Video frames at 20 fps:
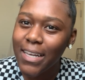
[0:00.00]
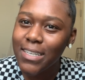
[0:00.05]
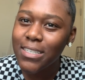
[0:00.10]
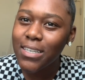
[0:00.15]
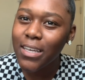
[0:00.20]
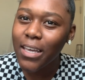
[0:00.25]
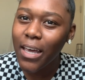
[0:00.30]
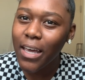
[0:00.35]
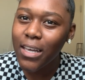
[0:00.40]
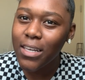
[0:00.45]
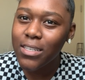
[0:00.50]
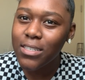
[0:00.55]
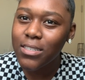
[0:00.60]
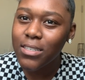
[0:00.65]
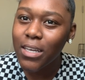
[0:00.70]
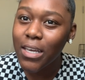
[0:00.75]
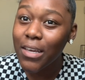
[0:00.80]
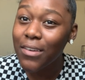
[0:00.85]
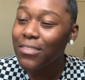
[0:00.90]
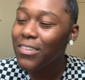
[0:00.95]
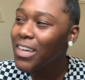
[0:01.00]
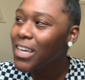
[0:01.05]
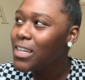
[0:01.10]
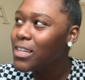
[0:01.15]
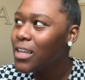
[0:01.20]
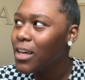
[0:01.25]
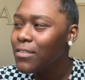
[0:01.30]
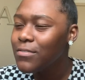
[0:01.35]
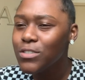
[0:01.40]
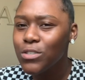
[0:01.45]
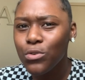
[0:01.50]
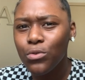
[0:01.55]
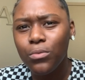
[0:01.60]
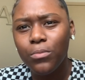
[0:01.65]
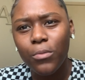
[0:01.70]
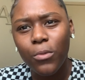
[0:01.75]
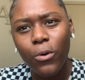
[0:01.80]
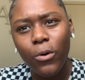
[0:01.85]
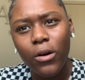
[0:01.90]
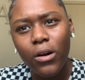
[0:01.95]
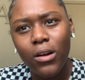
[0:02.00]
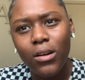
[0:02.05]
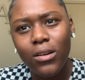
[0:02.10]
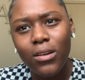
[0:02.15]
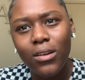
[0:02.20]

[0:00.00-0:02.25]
the case, if he loves you more,